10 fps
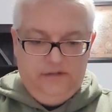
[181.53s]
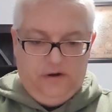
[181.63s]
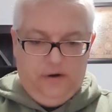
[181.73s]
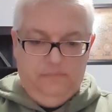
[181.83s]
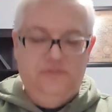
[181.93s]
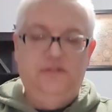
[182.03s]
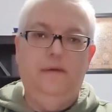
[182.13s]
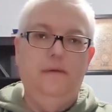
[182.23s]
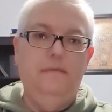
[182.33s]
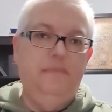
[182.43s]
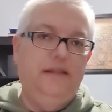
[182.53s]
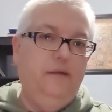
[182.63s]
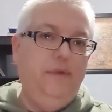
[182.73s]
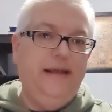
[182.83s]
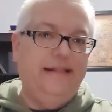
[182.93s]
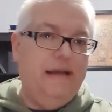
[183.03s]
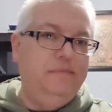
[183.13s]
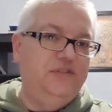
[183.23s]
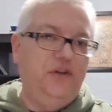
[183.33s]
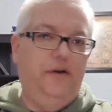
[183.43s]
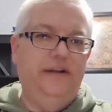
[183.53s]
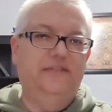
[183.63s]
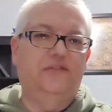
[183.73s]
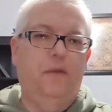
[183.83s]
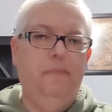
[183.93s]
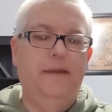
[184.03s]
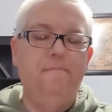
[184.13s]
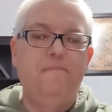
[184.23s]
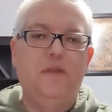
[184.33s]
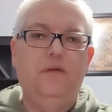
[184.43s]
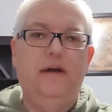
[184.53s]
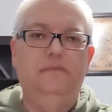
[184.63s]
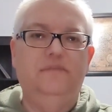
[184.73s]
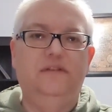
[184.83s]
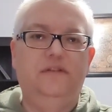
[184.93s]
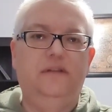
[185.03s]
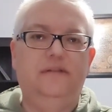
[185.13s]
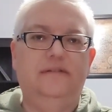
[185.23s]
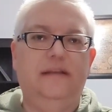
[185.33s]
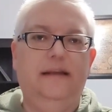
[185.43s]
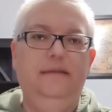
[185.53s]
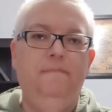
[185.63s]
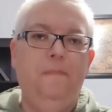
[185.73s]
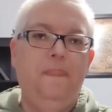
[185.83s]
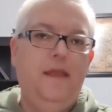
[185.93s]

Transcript: terms. But then we get that mysterious serpent who comes into the scene,